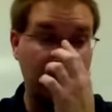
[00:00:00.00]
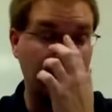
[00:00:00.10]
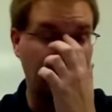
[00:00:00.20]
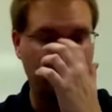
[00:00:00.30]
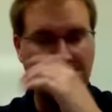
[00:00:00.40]

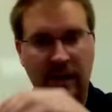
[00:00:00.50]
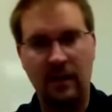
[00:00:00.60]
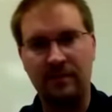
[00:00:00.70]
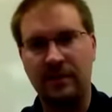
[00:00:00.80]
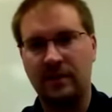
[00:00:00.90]
that
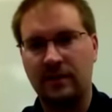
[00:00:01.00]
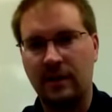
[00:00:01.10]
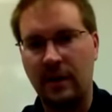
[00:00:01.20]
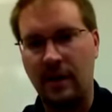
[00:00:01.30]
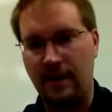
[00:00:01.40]
develops
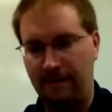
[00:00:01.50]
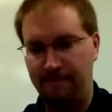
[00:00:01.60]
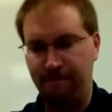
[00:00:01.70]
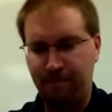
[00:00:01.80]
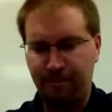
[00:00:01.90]
um,